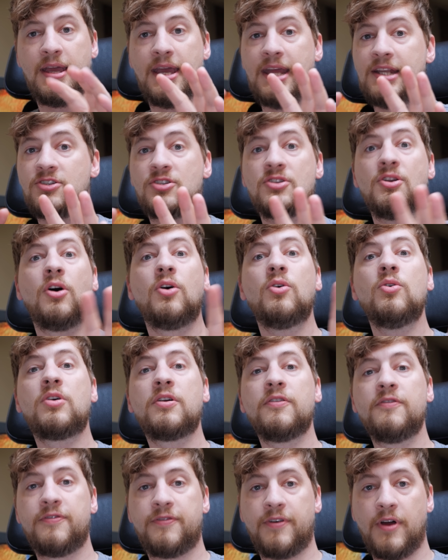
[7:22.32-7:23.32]
it's not all
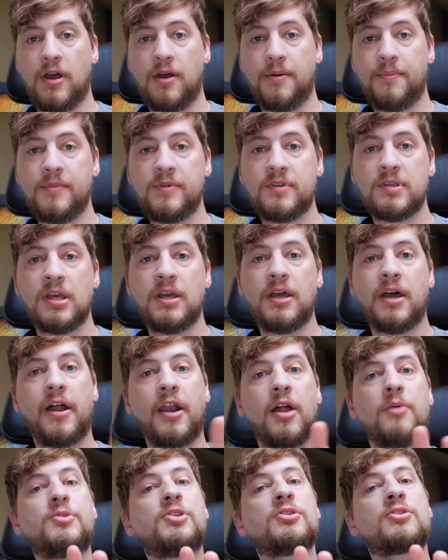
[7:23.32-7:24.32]
confirmed,
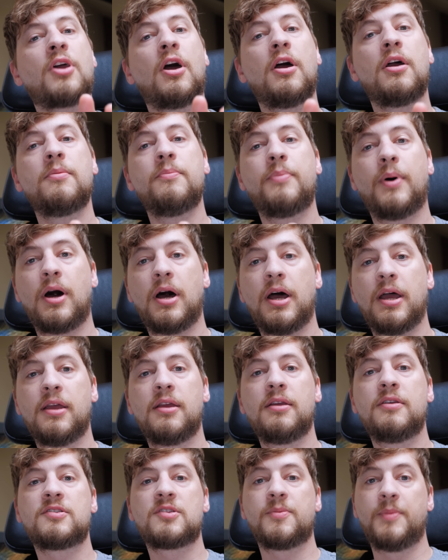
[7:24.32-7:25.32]
and I'm just going
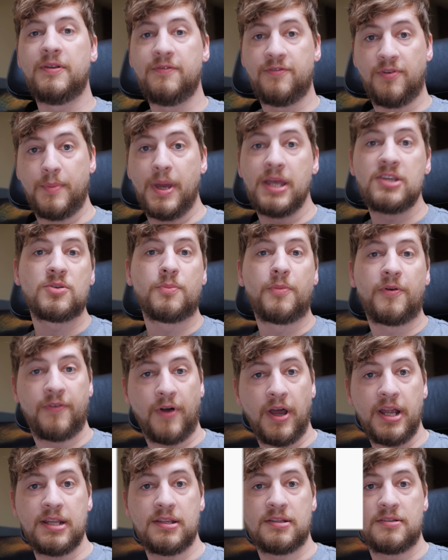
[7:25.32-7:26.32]
by some information
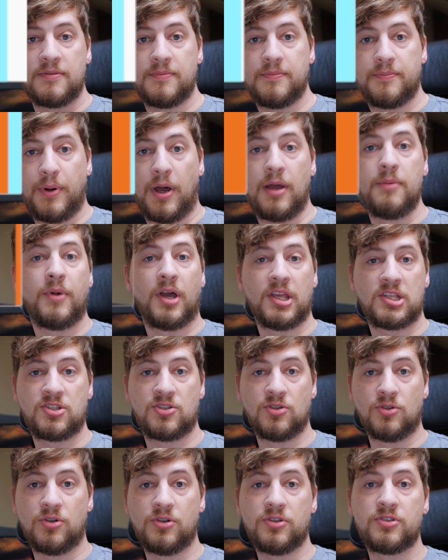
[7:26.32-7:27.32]
provided by my
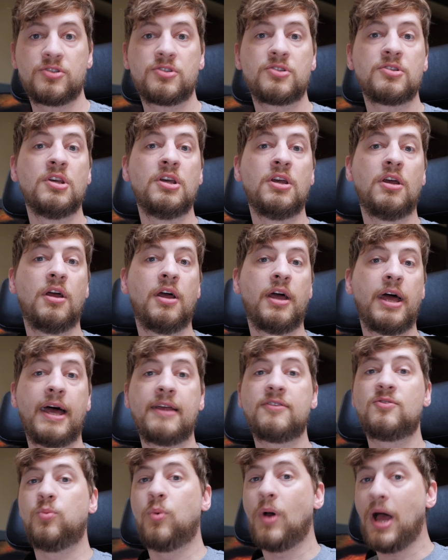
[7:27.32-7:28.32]
source,
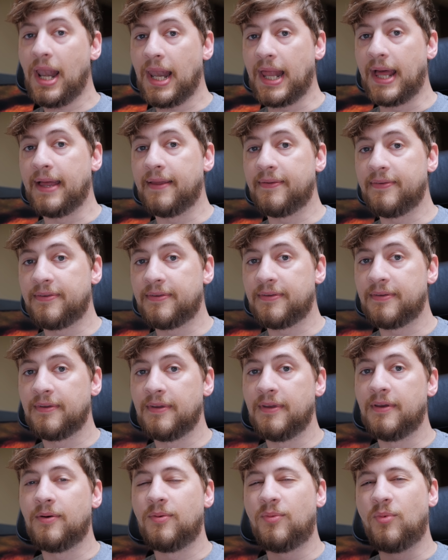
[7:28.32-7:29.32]
as well as
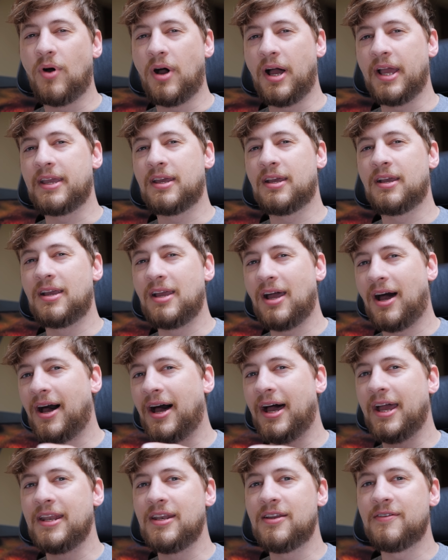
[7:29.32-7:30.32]
what I can
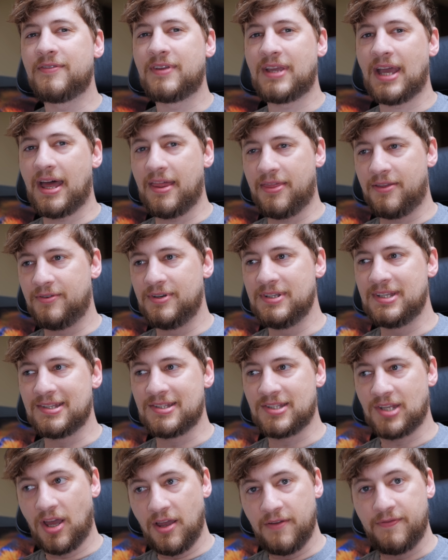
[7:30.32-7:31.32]
kind of gather and
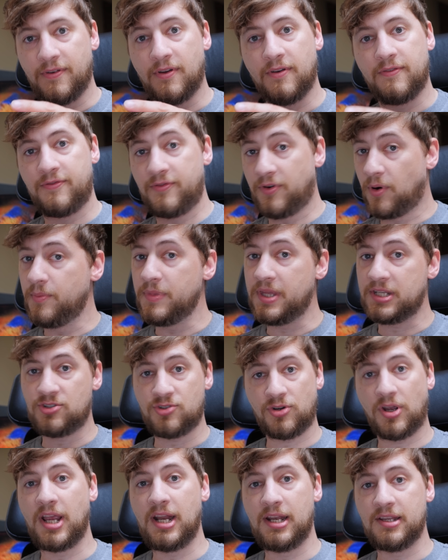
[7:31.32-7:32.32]
decipher from the
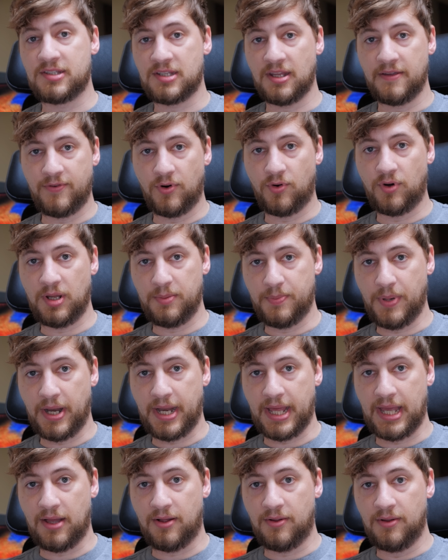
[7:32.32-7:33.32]
trailers they've already put
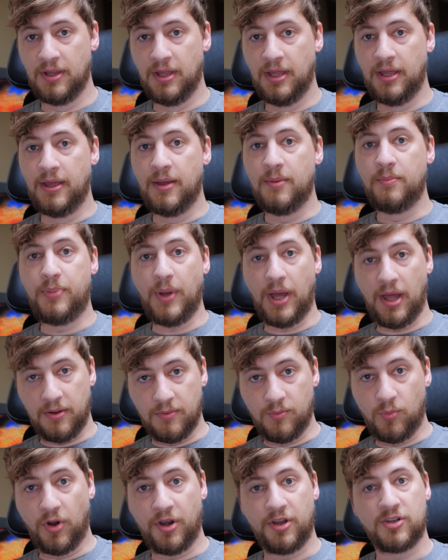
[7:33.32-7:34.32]
out.
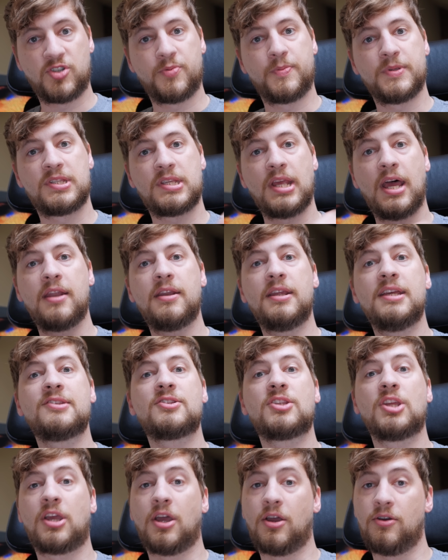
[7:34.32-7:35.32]
But 100%
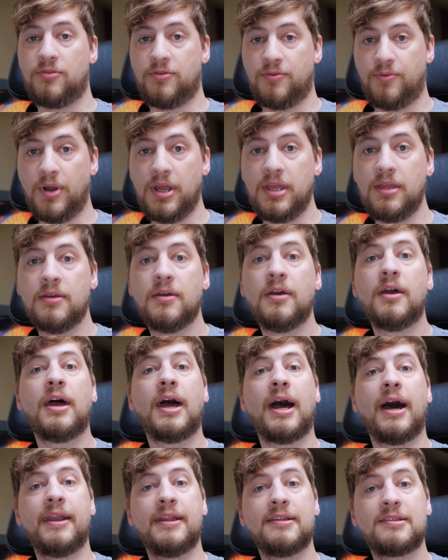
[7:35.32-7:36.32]
it's the Go 3,
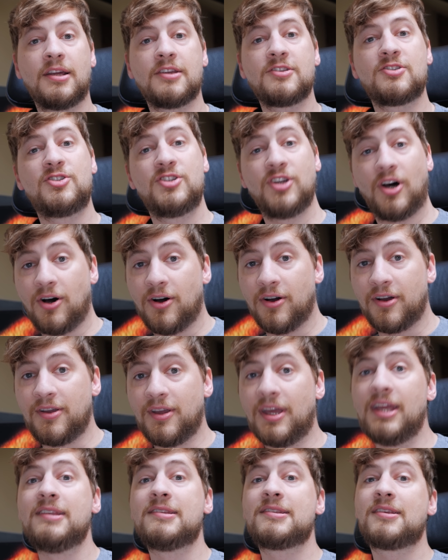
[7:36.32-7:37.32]
and it does dock
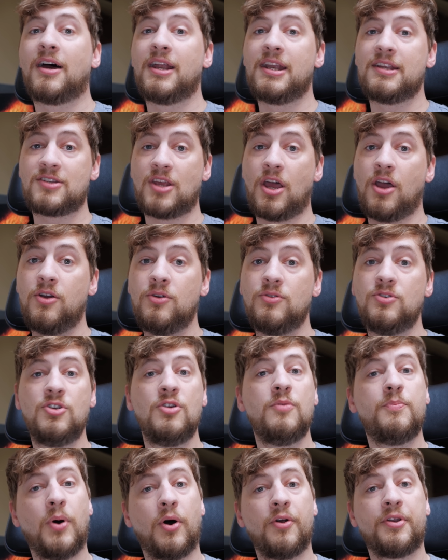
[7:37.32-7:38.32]
inside its own
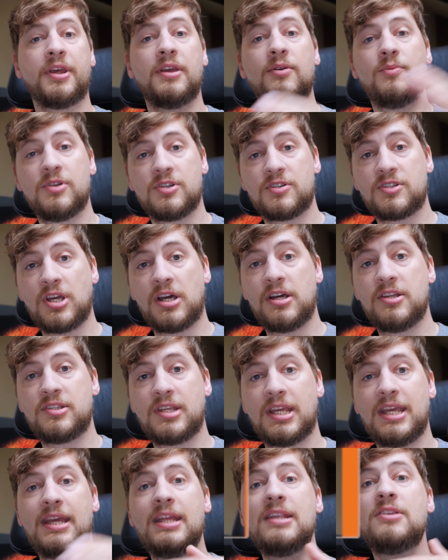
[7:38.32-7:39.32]
new body, which turns
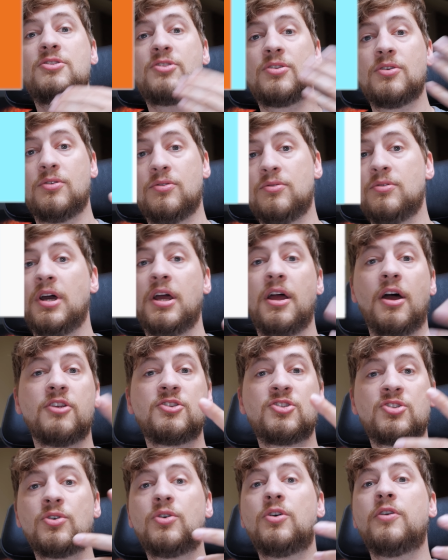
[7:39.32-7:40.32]
it into a
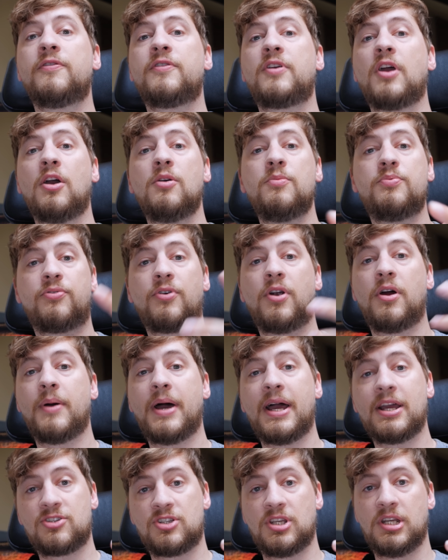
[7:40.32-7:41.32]
sort of GoPro
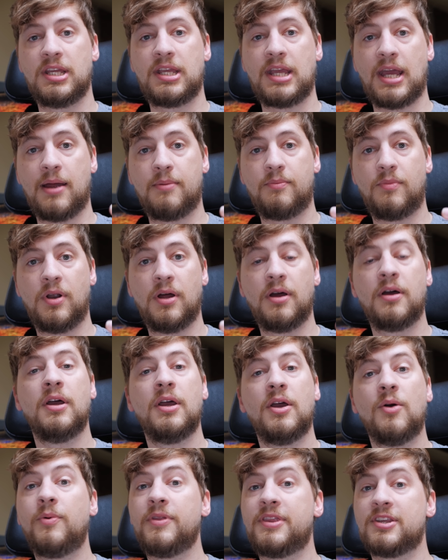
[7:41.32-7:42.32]
actiony camera
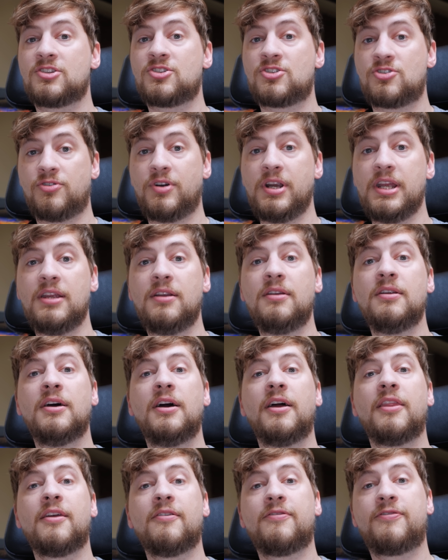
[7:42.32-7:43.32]
with a screen
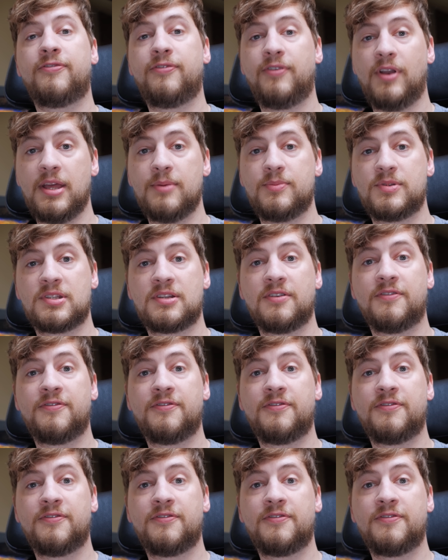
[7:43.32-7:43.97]
that flips to